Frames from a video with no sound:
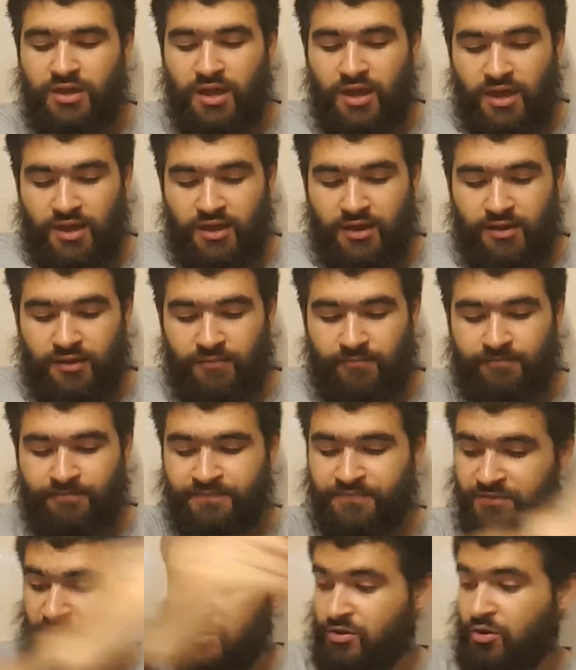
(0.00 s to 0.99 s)

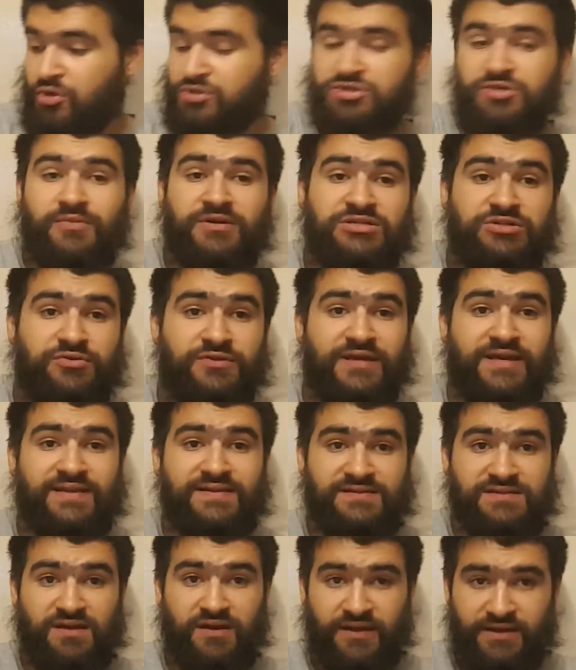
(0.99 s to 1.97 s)
Not so much on the
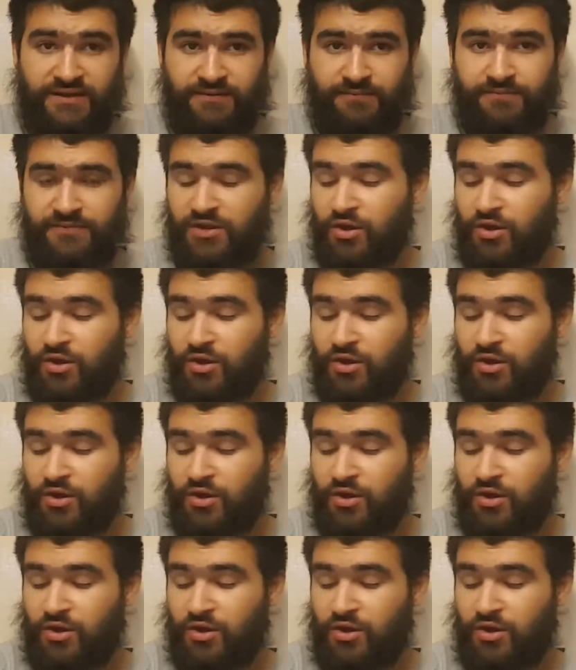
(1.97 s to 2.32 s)
inside.